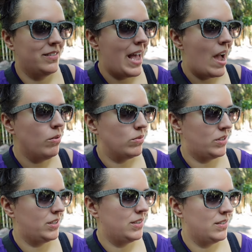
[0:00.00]
out.
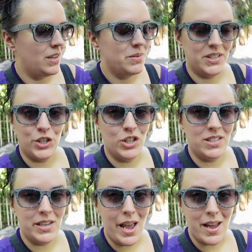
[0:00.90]
I think it was a good
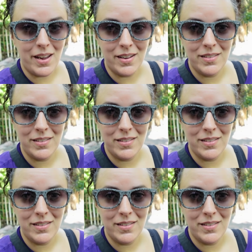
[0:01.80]
day.